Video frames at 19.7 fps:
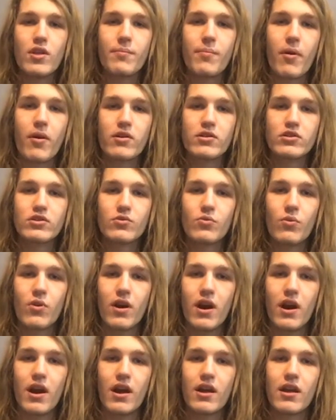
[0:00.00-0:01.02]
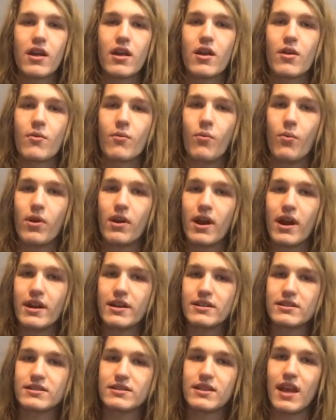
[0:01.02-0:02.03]
the parts you want, what
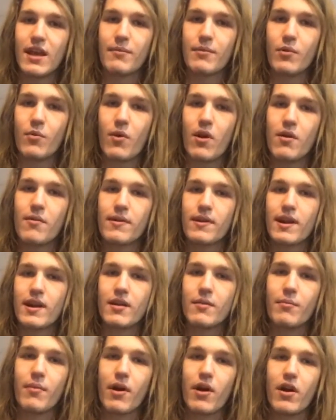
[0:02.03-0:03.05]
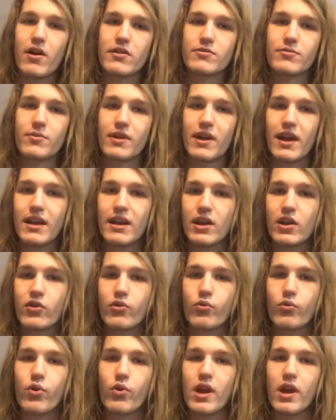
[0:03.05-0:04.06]
kind of stem you want, what kind of bars, what kind of
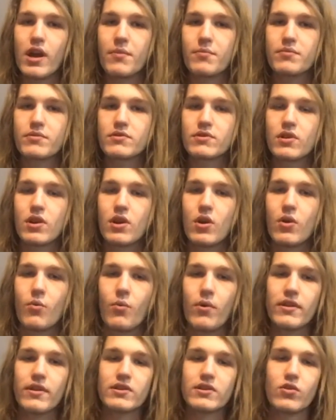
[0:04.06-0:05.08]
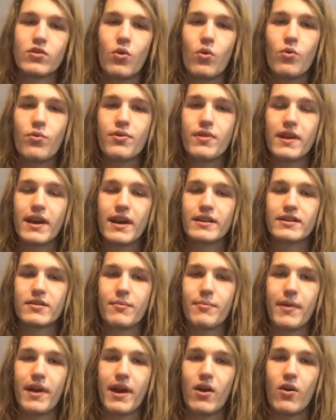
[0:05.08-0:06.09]
grips, what this whole thing is
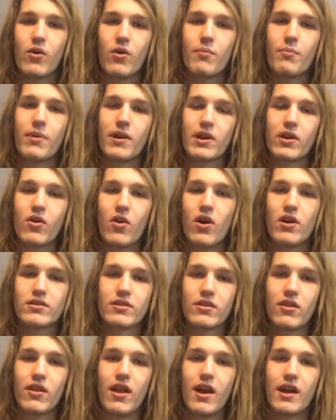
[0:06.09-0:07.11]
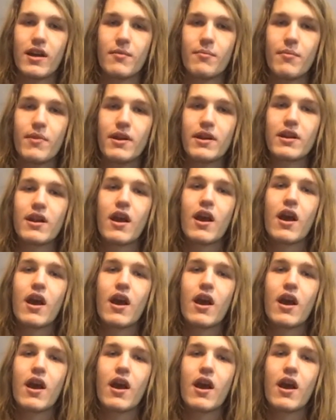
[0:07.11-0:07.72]
about, but it costs a lot of money.